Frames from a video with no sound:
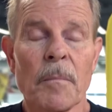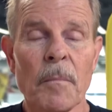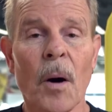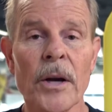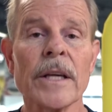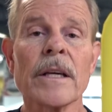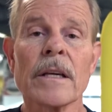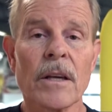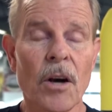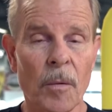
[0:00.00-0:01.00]
body
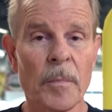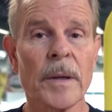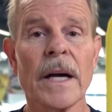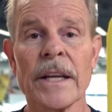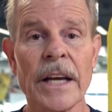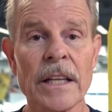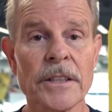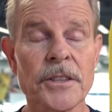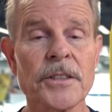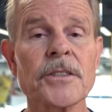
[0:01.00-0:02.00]
comp
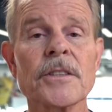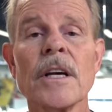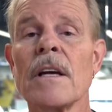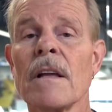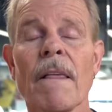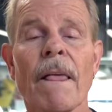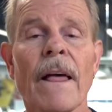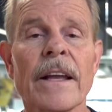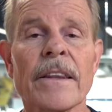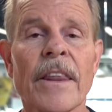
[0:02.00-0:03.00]
analysis and